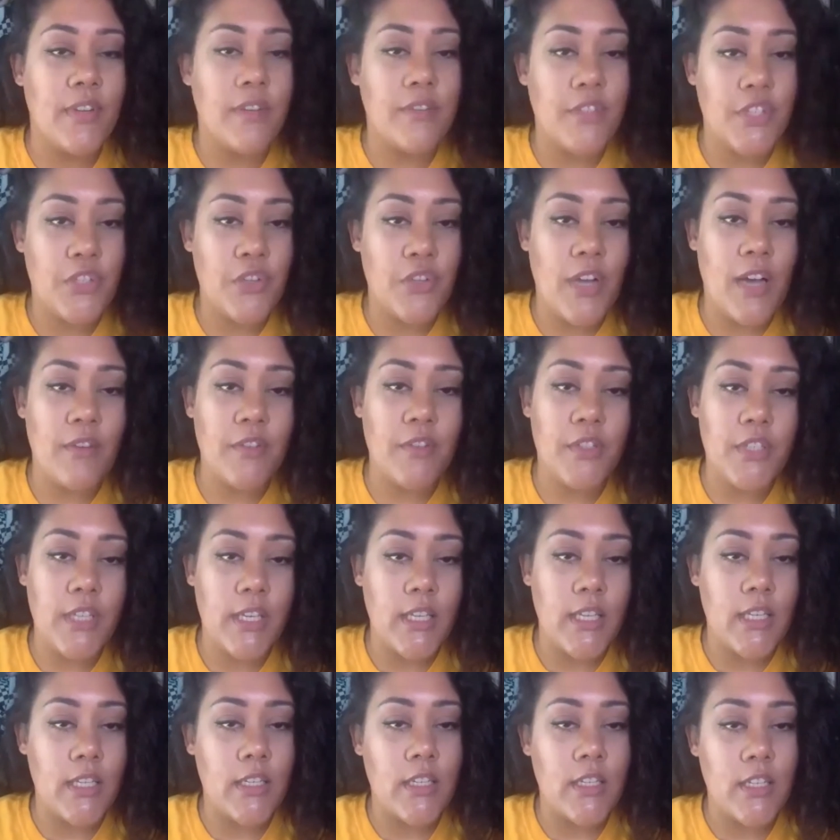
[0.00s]
to travel
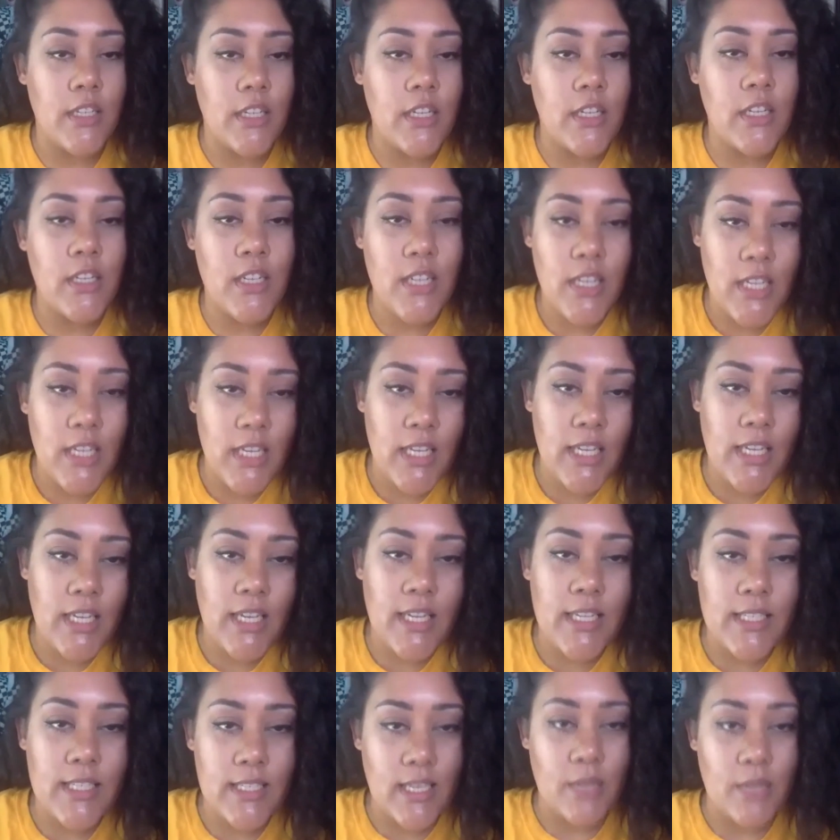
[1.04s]
again?
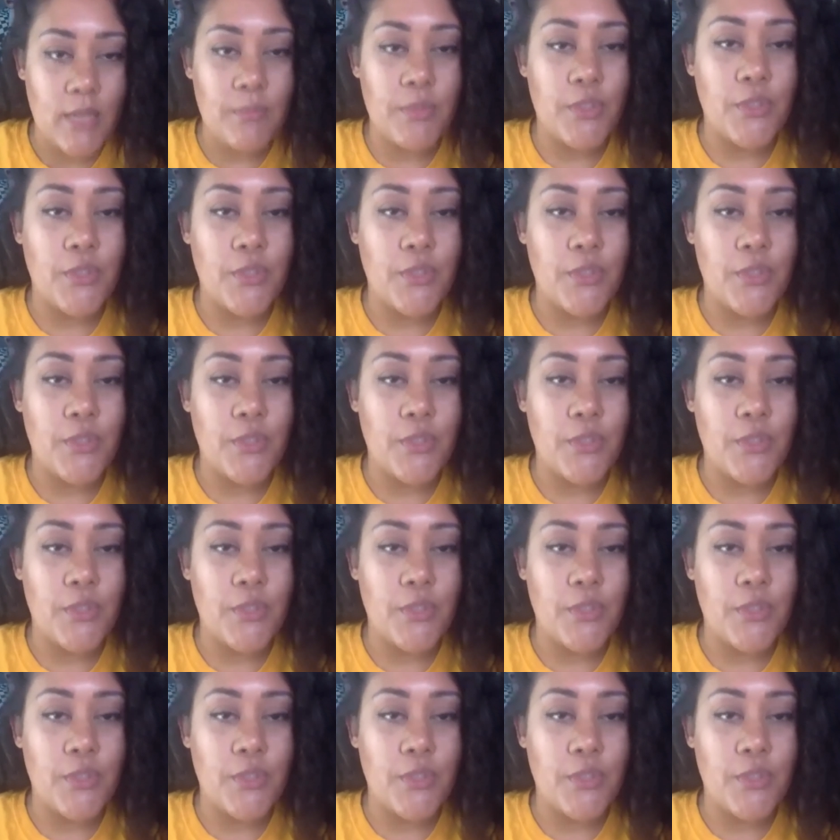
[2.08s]
Anytime.